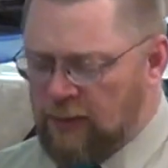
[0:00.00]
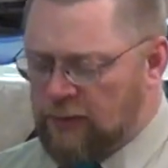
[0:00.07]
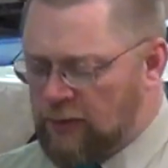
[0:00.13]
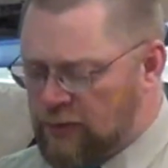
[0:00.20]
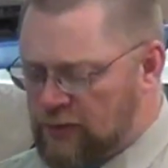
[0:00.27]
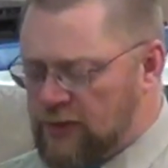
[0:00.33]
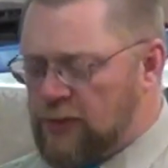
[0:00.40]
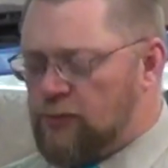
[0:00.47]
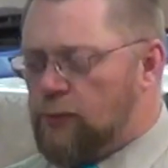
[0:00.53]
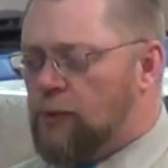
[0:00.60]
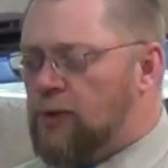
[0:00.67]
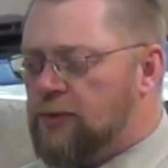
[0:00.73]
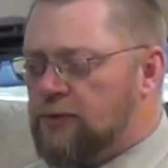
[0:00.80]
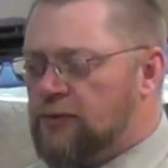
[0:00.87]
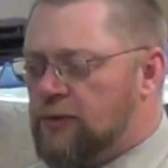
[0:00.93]
There's these
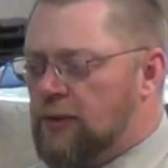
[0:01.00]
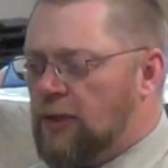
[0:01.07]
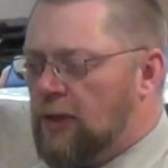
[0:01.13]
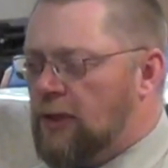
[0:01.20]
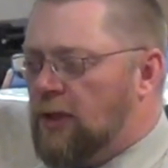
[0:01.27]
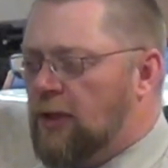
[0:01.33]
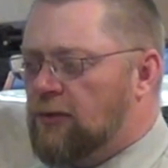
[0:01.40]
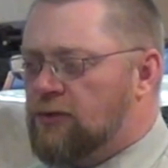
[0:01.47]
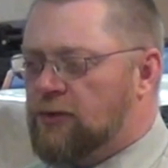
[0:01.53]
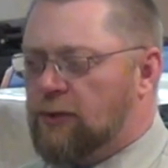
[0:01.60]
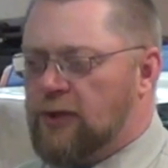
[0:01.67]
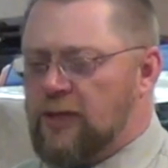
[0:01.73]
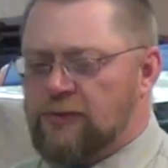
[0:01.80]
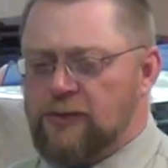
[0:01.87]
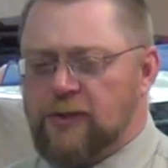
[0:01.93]
ones, and, and so
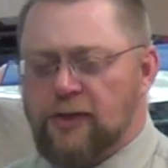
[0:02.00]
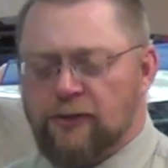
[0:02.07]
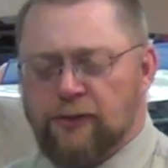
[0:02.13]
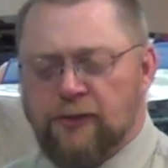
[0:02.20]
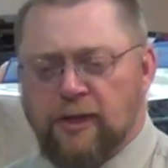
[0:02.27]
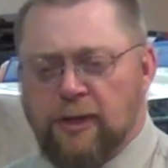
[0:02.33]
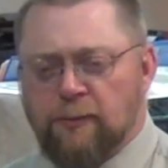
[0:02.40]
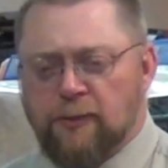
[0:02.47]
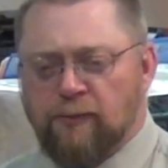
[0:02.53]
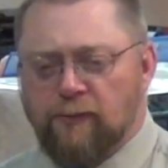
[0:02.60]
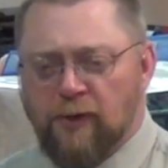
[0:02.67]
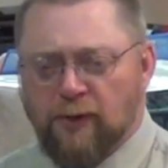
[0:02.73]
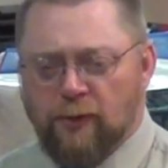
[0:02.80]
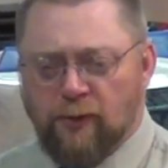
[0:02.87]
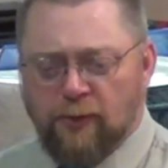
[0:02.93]
that's another theme to
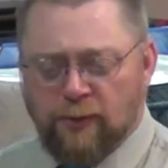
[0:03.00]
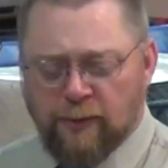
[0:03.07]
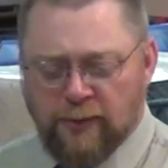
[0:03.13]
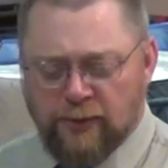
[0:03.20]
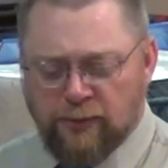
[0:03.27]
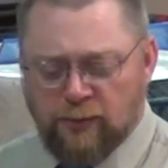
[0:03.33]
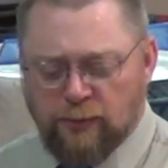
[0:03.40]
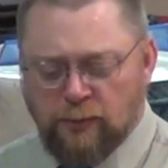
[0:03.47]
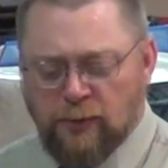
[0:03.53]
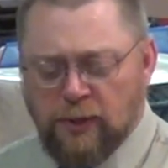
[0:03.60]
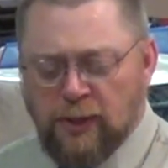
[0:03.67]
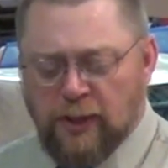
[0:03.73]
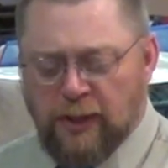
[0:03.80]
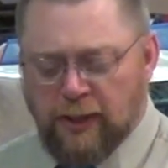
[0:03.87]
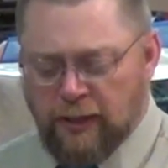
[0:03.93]
follow all the way through.
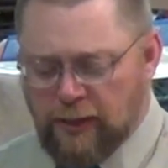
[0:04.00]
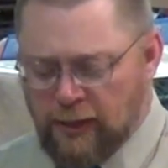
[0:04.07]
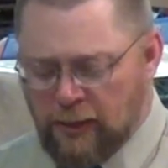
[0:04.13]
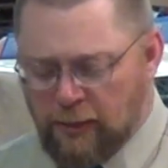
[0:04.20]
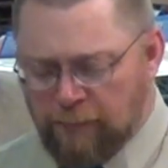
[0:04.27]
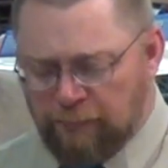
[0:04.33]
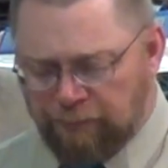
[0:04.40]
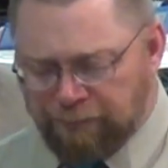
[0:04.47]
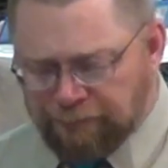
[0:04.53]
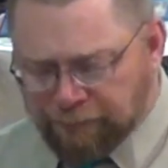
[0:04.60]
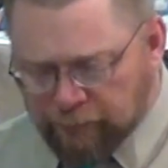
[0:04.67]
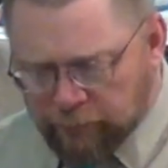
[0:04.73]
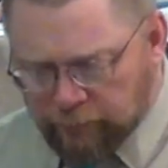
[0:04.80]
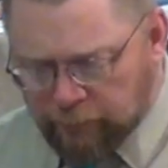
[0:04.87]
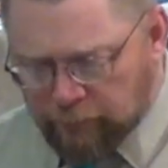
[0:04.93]
And, uh,
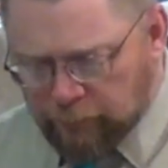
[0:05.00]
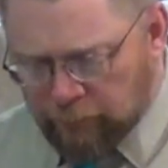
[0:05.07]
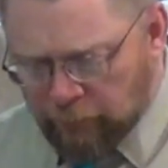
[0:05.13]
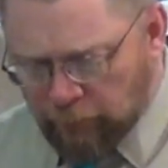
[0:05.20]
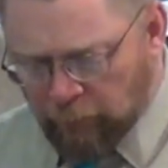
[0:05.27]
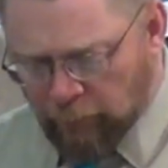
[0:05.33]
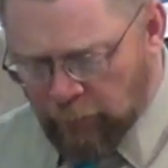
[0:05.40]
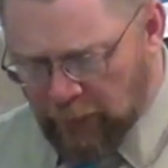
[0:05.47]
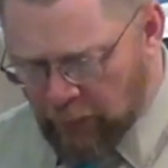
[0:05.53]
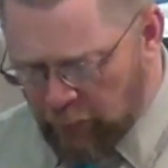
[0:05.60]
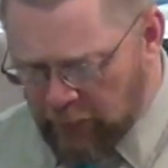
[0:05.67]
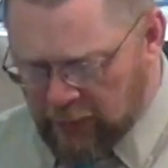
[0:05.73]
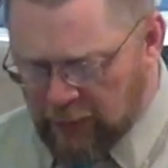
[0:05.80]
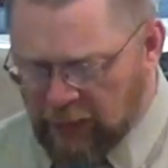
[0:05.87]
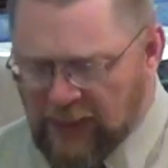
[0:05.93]
but I
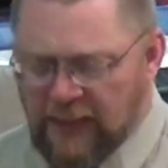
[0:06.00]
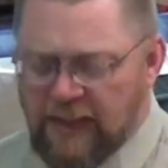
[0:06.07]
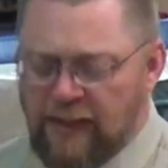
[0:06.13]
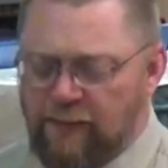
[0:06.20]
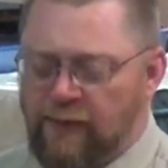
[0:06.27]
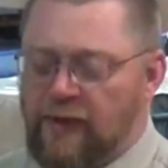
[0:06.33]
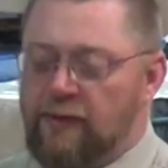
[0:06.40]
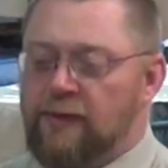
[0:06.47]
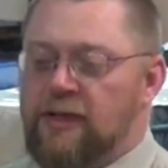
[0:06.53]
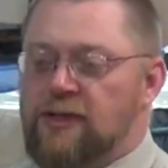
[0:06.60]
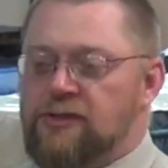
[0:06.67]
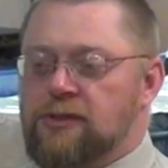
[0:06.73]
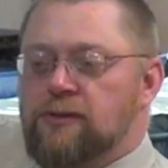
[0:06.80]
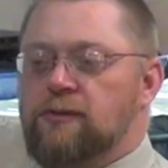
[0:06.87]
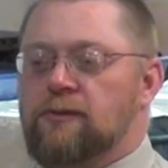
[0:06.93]
wanted to lay that
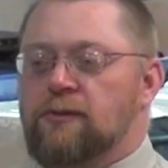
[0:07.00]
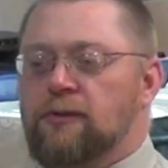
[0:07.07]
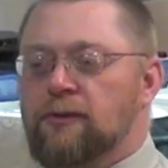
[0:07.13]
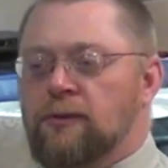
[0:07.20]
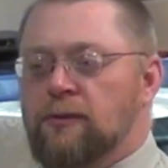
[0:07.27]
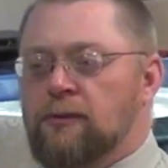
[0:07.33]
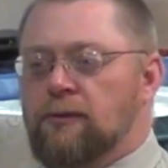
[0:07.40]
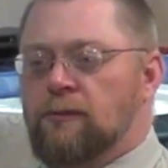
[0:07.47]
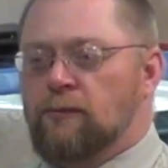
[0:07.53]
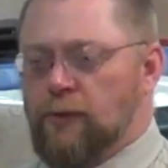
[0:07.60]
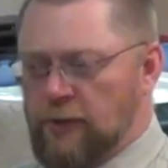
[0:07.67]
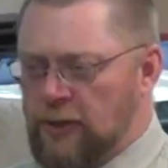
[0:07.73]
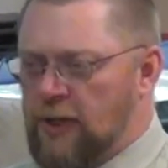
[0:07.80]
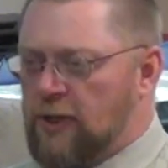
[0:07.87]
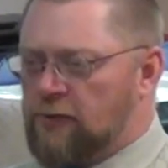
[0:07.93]
foundation for
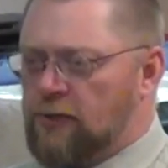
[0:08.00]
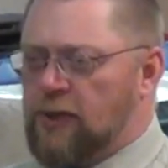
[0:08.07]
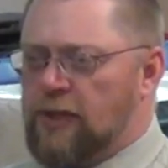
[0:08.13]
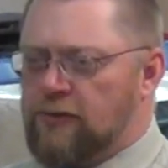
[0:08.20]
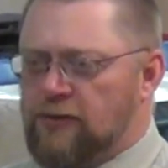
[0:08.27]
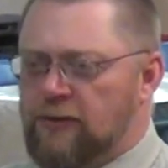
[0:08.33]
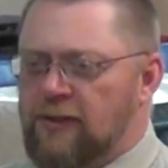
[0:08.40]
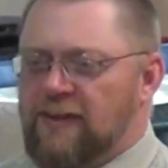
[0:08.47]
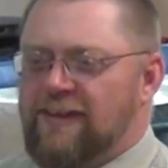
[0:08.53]
the next lesson.